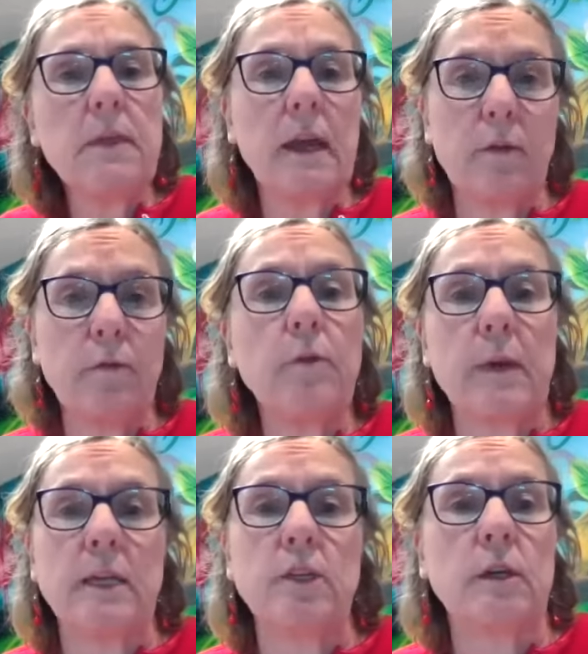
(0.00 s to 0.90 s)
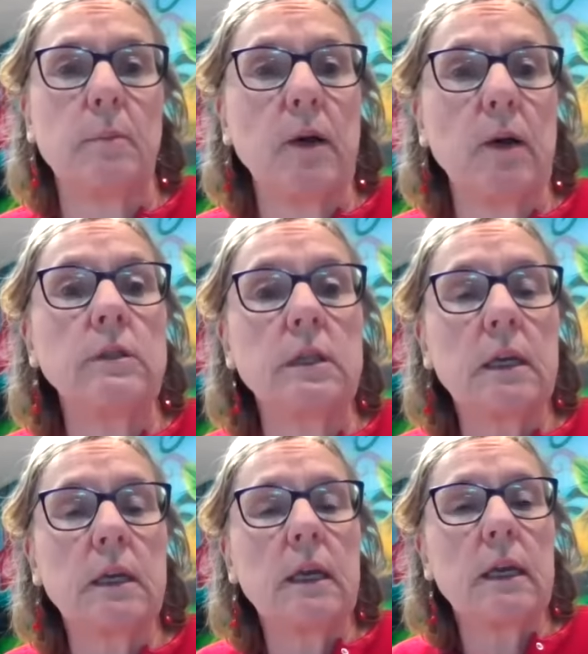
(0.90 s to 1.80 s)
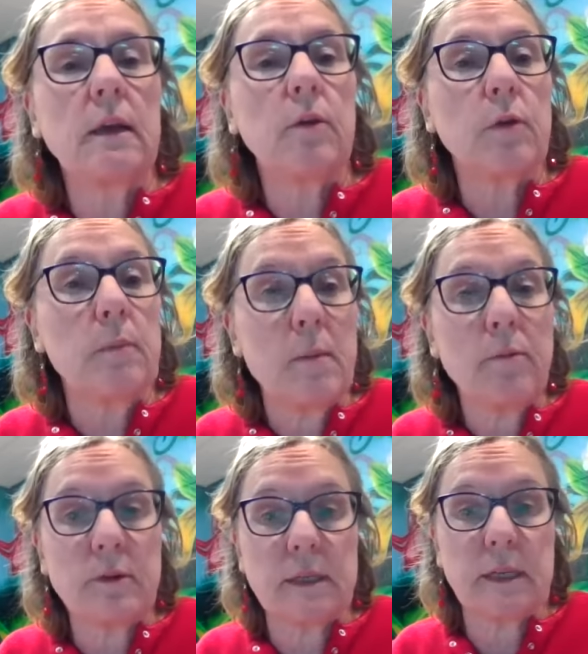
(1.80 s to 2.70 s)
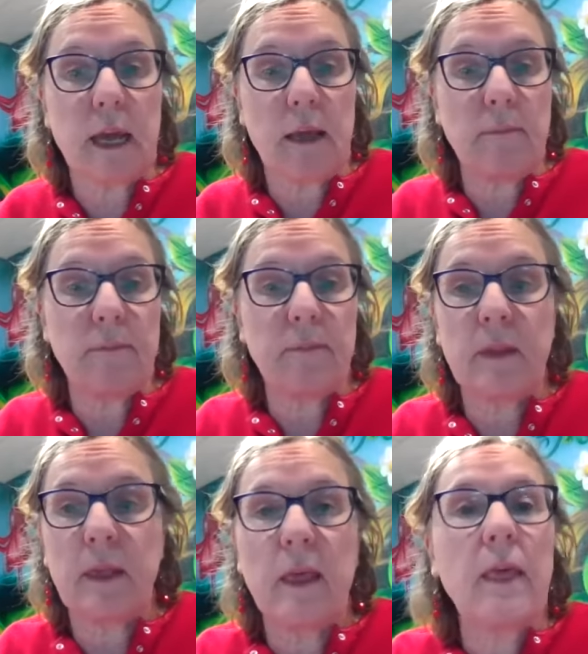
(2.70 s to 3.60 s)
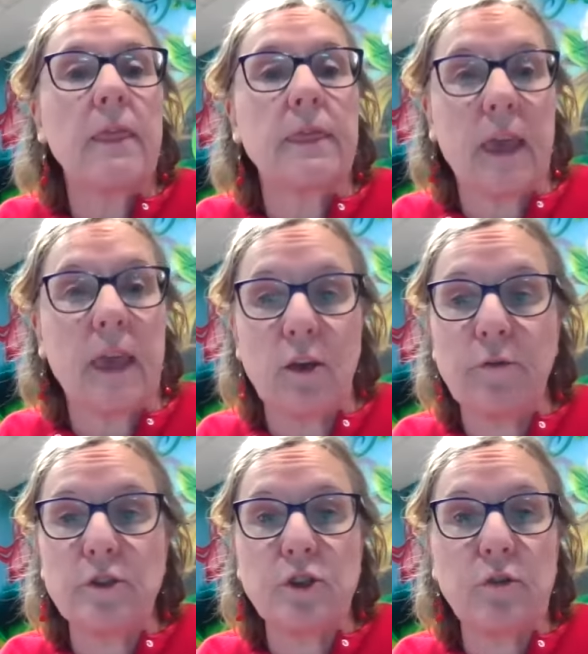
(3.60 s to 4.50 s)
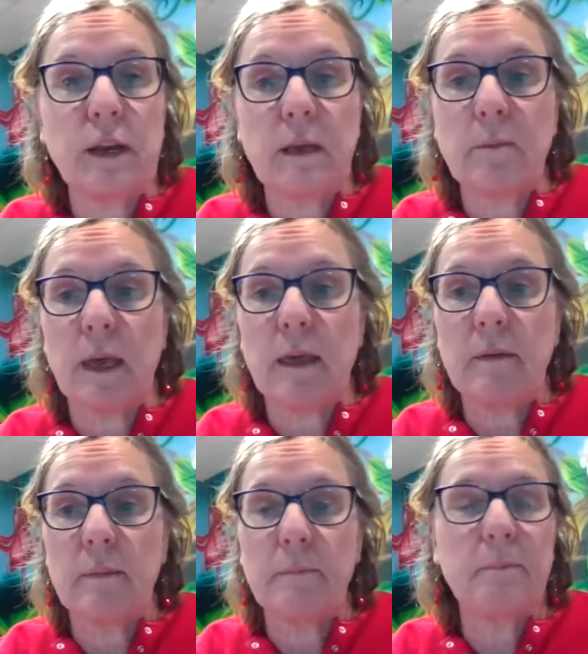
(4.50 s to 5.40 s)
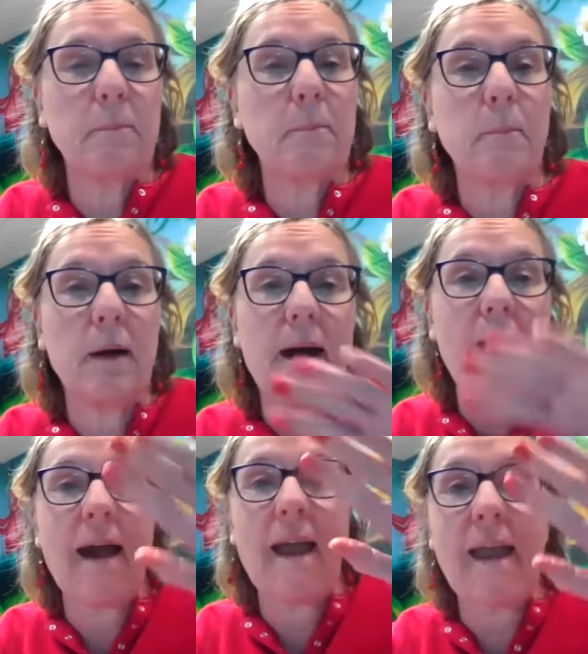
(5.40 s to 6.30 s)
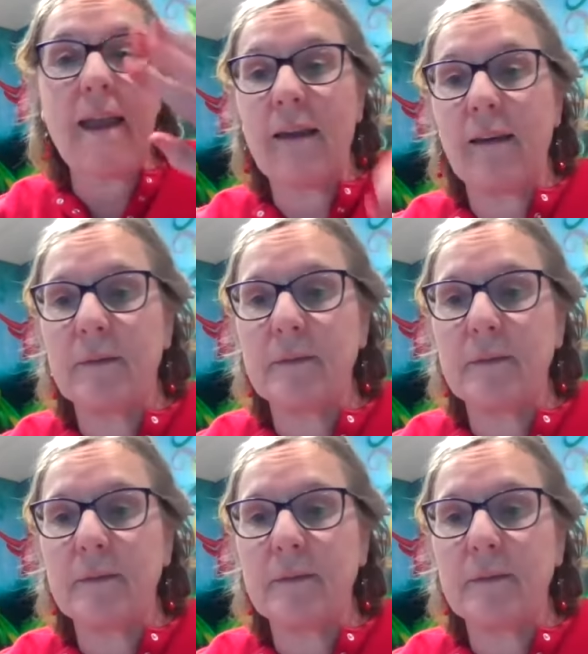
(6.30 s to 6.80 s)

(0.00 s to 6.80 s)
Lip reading: that information about Remembrance Day. Thank you for joining me. Bye.